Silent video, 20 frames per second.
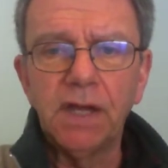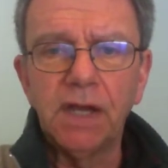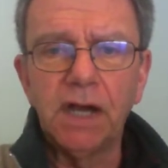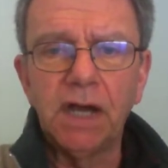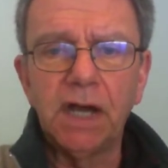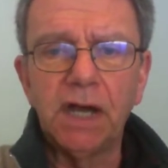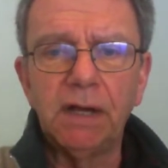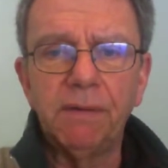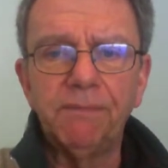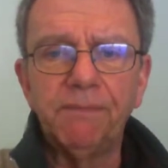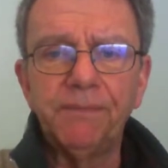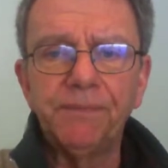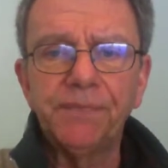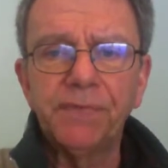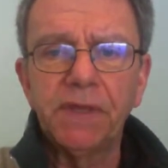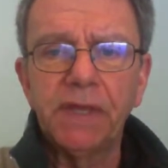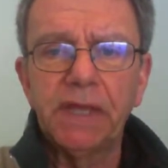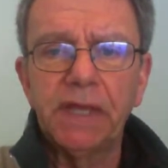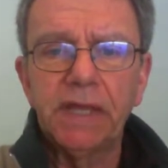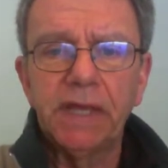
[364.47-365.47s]
I
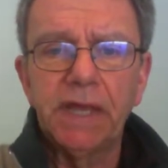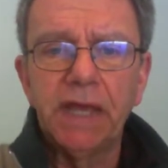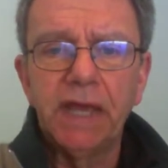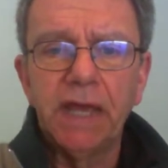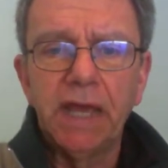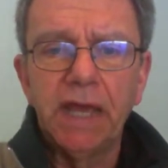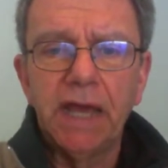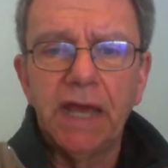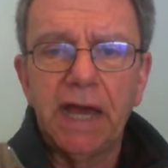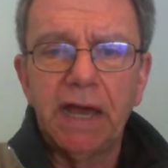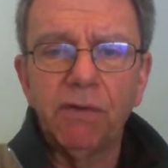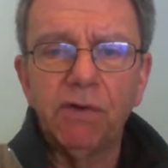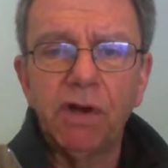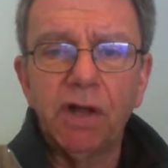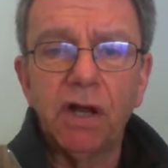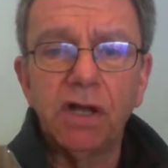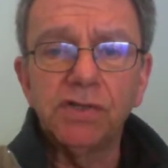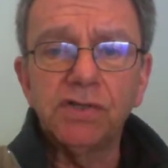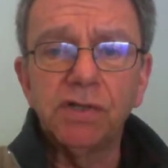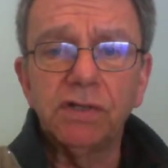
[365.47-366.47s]

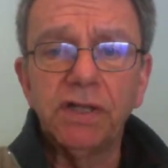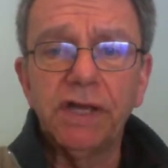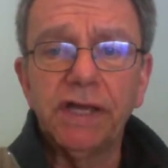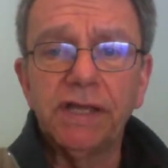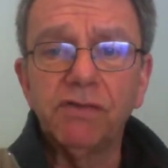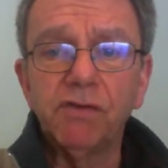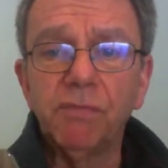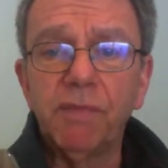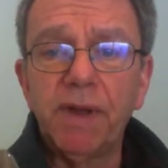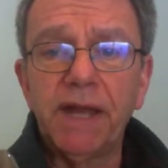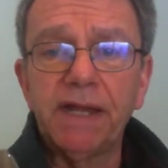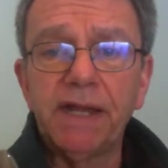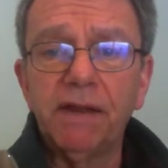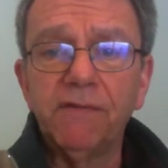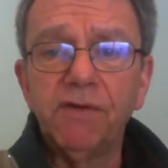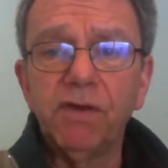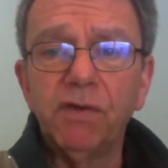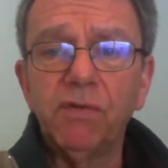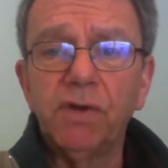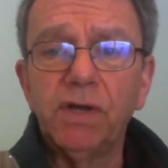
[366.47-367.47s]
would also like to remind
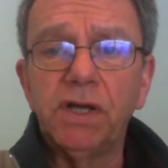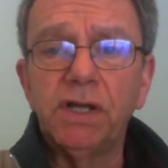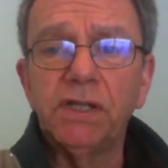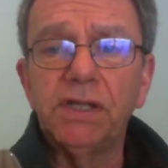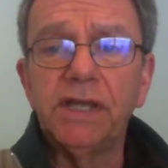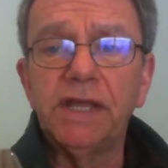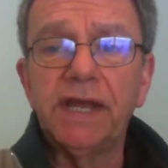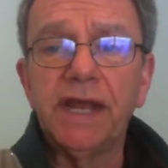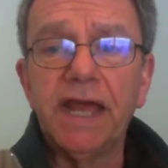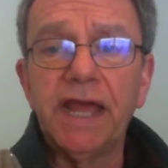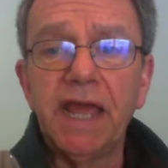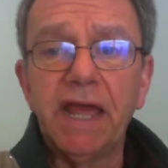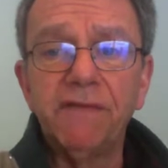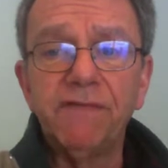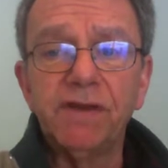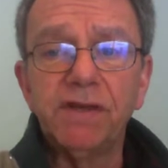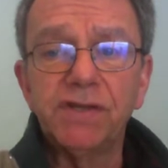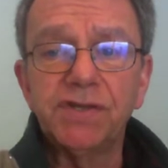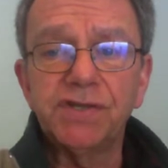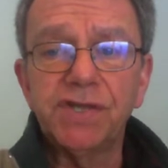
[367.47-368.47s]
everyone that I
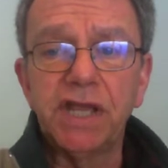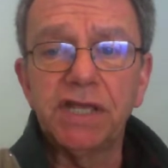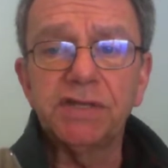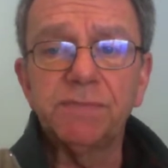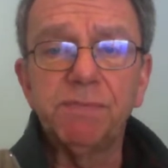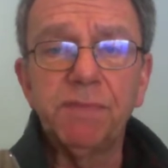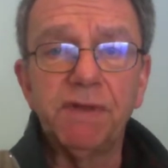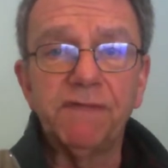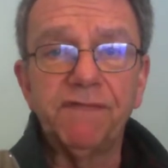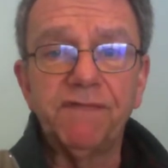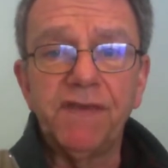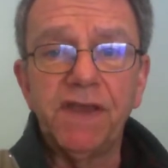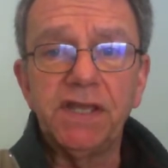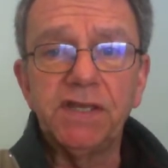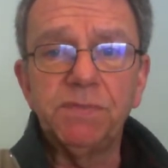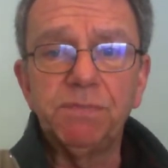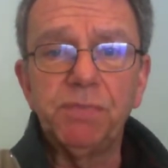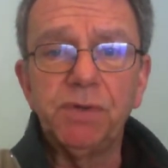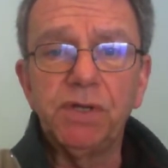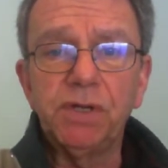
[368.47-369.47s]
have an assessment
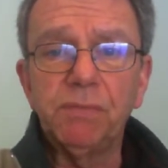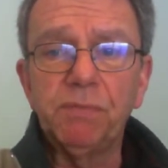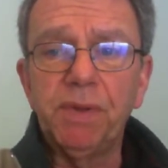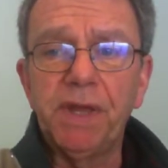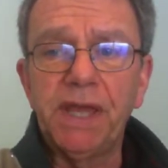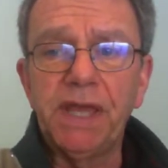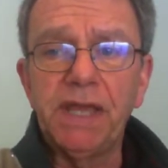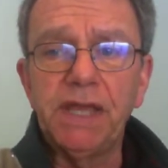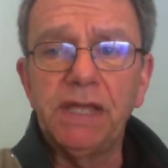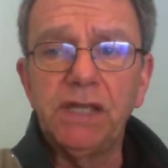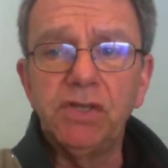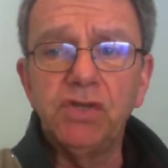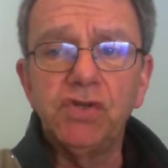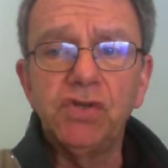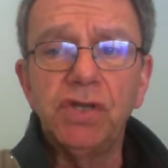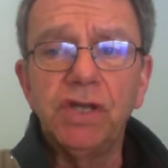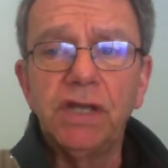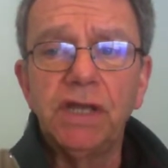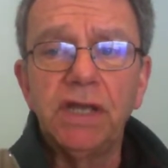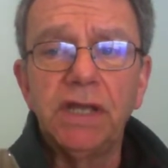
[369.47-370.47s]
Facebook
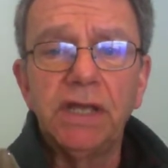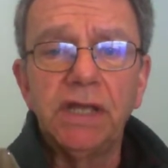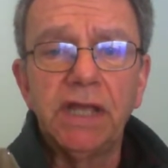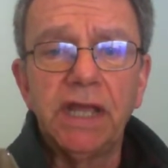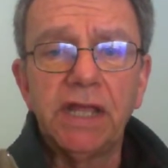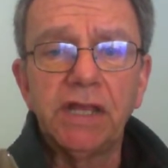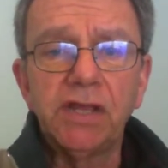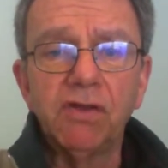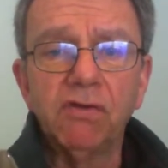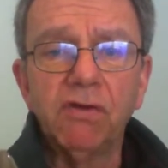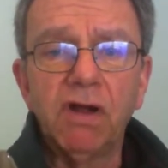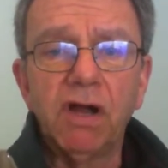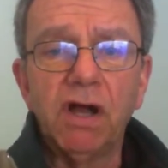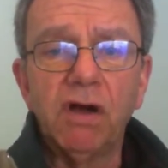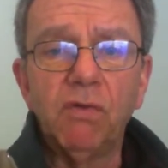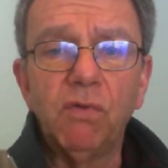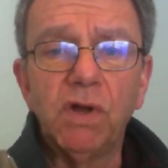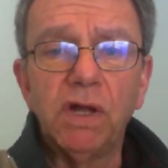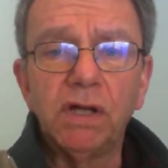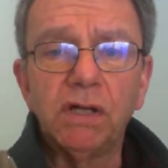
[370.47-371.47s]
page, and you're
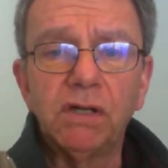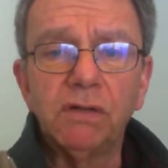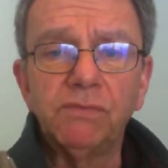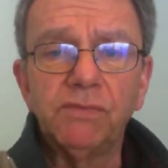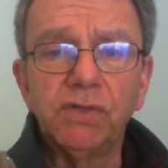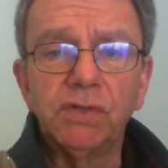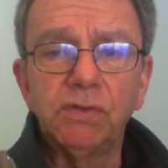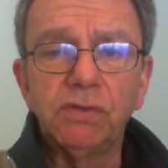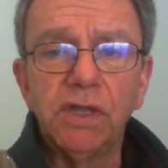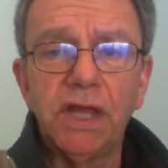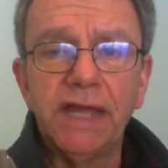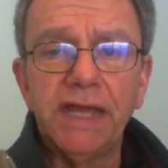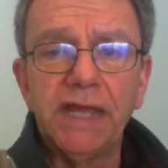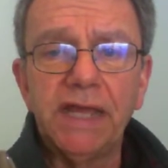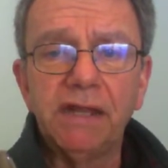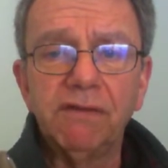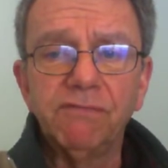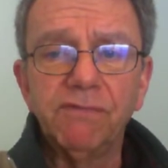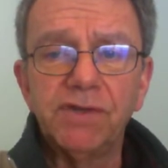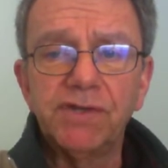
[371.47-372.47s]
all welcome to
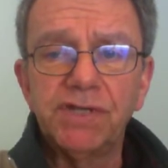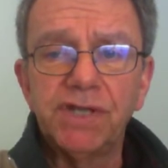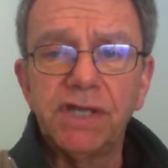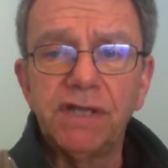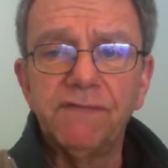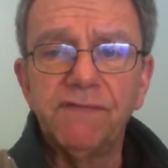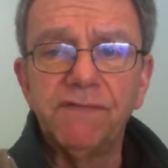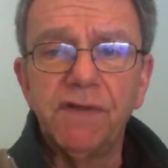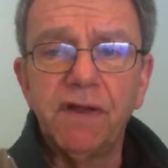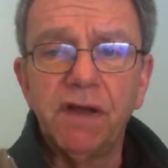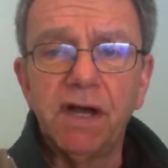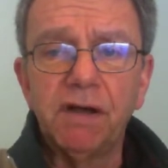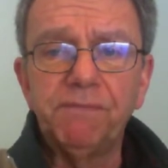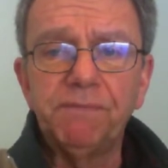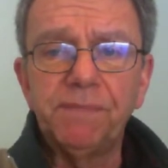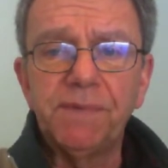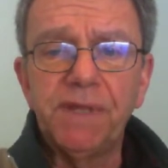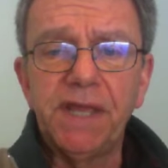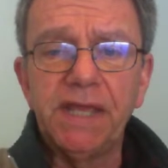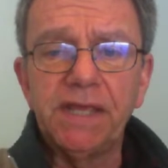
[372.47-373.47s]
like and receive
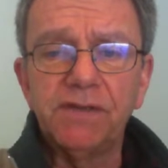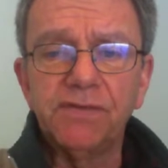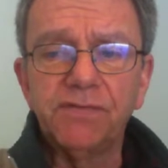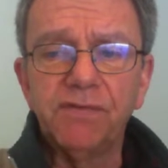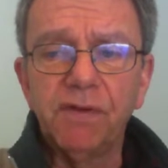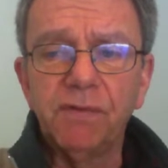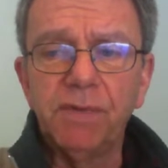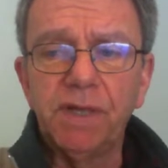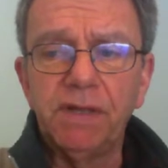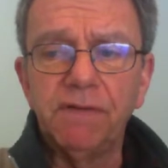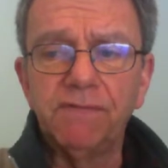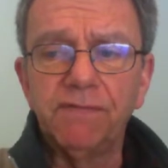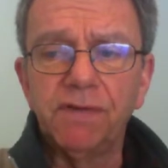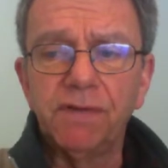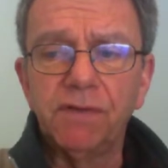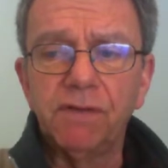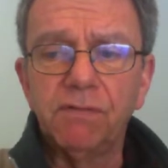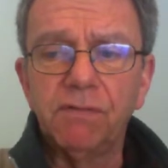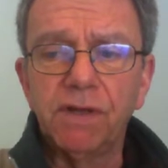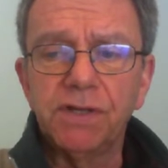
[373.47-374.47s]
updates from it
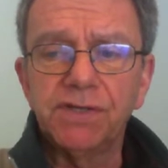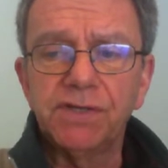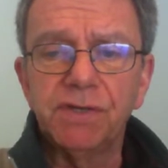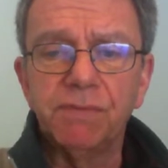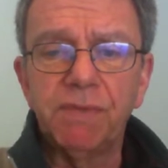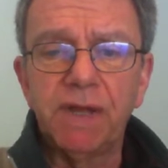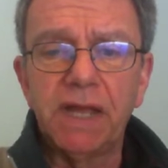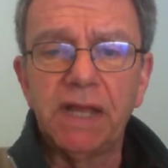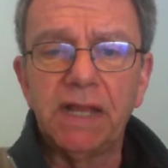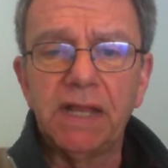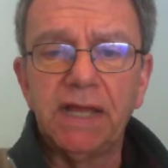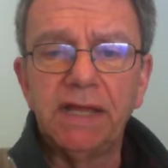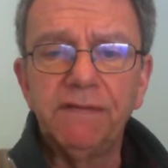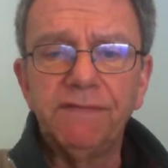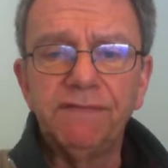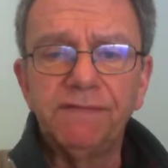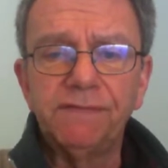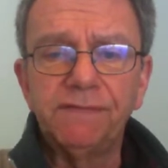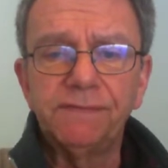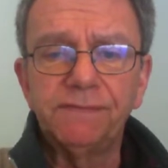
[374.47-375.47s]
for the rest of my
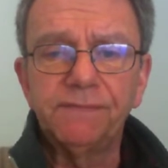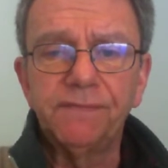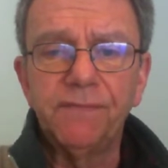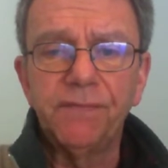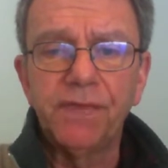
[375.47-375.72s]
life.